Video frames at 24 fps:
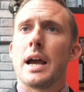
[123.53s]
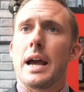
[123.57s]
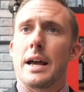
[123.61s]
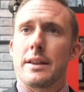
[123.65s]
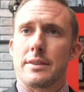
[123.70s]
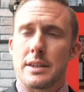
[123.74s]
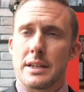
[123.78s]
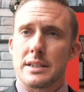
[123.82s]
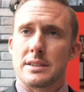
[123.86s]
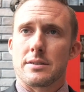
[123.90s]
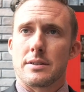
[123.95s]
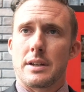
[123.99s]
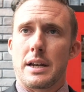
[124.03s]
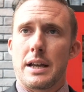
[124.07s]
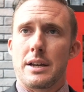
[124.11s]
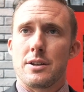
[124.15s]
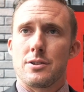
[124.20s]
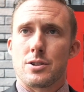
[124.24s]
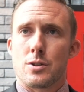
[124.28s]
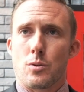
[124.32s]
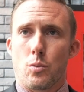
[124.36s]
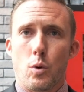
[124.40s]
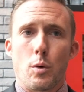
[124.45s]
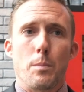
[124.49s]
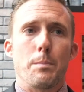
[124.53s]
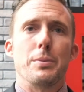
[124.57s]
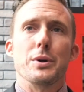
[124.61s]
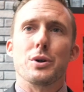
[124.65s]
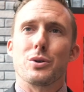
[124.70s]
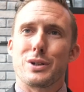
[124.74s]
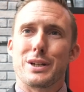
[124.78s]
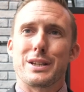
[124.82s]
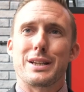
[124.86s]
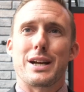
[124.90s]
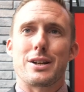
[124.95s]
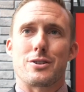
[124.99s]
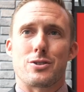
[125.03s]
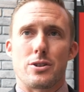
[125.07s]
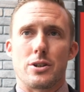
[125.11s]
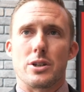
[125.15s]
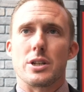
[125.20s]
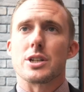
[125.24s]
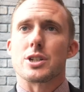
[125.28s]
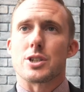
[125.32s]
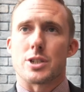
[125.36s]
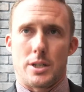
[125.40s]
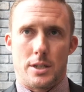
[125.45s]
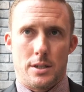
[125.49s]
and things of that nature, we're building that
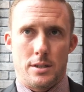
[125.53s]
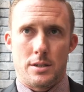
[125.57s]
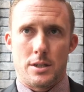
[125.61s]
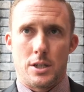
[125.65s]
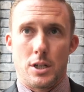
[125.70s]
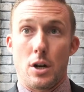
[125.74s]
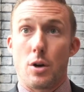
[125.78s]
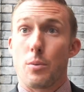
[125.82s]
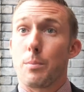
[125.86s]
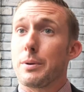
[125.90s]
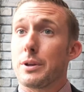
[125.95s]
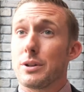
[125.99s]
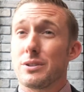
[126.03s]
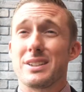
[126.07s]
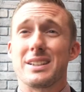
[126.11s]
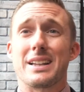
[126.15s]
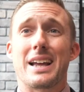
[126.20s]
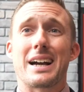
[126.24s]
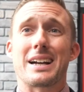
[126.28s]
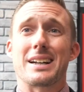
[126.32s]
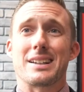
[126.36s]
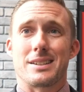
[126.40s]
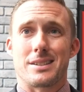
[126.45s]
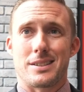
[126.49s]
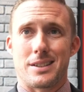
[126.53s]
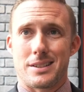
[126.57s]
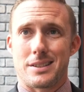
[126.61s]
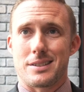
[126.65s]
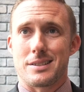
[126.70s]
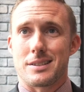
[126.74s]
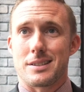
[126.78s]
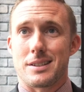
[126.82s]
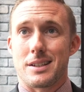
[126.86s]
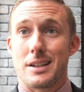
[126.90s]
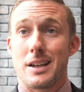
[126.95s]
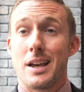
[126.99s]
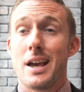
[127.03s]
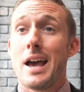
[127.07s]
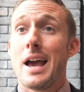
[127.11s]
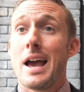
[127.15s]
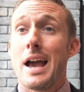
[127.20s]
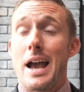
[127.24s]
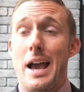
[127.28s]
tradition, you know, building that consistency.